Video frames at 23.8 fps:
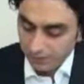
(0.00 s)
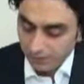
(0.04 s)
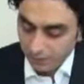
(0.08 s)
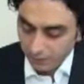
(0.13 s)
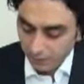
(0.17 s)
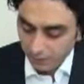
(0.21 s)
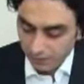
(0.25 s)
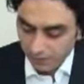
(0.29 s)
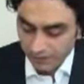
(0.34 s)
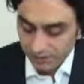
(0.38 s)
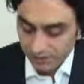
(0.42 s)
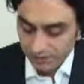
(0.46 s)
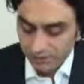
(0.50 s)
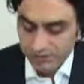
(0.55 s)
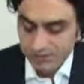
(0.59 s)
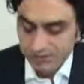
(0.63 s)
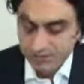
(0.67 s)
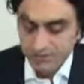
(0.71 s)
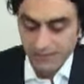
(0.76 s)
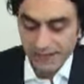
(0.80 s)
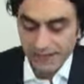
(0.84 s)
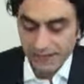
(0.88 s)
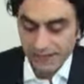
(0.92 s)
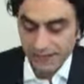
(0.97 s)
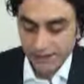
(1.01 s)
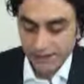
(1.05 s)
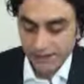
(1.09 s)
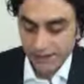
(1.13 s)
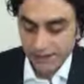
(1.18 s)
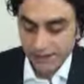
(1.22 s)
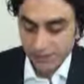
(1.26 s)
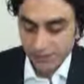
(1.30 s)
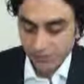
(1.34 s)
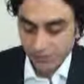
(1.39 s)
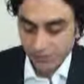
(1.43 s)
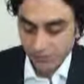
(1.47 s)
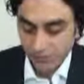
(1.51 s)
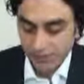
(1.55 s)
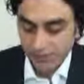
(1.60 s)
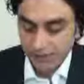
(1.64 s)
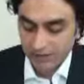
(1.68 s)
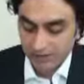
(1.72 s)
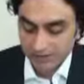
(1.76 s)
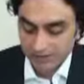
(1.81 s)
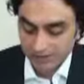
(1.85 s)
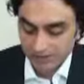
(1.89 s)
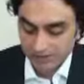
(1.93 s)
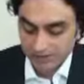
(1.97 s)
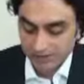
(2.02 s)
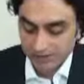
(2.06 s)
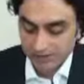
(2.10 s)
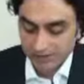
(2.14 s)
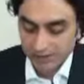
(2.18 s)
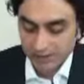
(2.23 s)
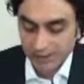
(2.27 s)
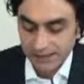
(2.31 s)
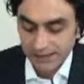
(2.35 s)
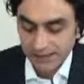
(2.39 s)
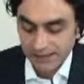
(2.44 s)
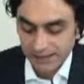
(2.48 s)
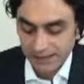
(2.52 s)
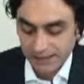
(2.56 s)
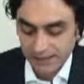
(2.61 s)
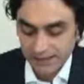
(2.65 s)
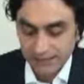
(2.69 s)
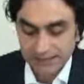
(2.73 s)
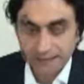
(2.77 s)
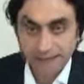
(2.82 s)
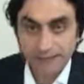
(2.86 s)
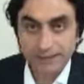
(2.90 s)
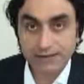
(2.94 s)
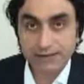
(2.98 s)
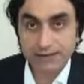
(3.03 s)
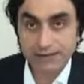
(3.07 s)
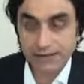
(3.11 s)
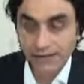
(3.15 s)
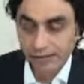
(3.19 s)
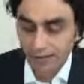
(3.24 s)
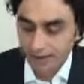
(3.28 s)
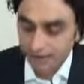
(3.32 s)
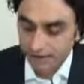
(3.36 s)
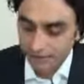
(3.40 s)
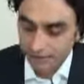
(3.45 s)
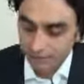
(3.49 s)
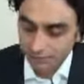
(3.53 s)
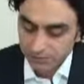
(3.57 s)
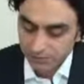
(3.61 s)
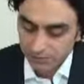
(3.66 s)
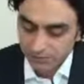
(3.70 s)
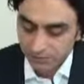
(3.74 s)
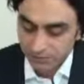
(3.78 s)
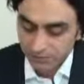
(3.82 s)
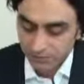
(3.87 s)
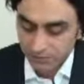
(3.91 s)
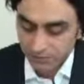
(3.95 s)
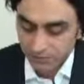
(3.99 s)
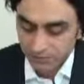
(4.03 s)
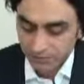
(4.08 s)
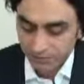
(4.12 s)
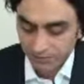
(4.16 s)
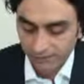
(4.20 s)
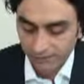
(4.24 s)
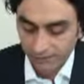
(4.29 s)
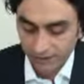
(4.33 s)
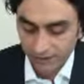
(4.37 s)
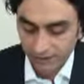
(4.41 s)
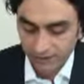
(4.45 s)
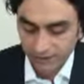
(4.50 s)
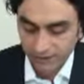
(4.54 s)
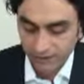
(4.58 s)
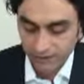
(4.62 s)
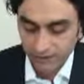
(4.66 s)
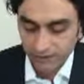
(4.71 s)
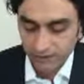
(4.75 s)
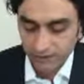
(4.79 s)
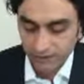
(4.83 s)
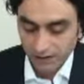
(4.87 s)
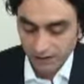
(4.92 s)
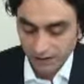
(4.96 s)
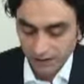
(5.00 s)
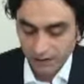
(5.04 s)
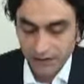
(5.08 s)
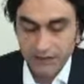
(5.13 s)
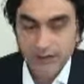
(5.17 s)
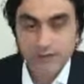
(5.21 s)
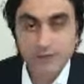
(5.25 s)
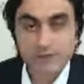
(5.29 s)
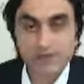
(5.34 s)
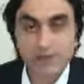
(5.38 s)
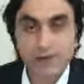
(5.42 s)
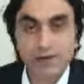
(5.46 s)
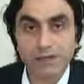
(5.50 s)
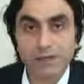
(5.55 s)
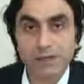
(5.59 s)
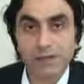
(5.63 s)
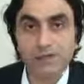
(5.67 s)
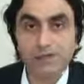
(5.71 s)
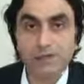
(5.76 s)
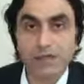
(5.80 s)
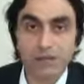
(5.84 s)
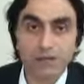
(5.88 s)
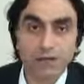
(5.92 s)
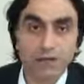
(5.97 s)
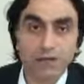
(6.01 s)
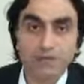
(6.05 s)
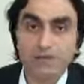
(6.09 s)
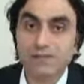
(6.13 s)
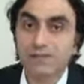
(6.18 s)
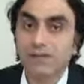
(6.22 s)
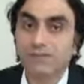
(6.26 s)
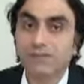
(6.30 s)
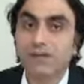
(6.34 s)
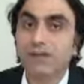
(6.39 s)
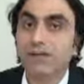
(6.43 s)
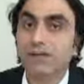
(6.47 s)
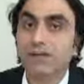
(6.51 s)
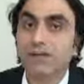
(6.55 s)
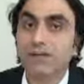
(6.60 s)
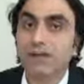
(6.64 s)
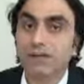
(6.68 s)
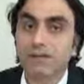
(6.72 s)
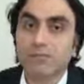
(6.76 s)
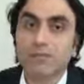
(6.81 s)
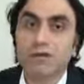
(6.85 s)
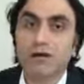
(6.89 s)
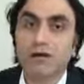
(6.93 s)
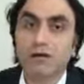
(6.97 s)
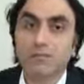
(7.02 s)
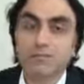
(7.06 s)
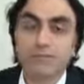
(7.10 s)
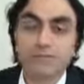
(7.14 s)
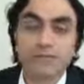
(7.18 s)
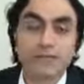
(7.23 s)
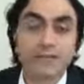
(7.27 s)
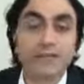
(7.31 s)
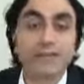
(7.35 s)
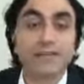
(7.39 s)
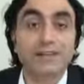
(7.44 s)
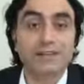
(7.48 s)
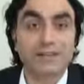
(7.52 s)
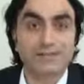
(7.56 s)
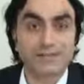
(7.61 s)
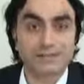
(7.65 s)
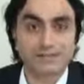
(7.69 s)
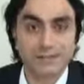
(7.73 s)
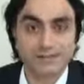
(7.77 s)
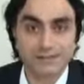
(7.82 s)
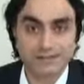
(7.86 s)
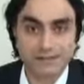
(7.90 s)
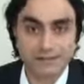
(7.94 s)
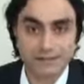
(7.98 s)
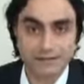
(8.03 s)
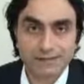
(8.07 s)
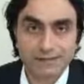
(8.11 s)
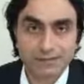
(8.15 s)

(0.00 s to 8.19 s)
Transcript: with this ayah we will understand that in the ayah number 75 Allah subhanahu wa ta'ala was talking about the arrogant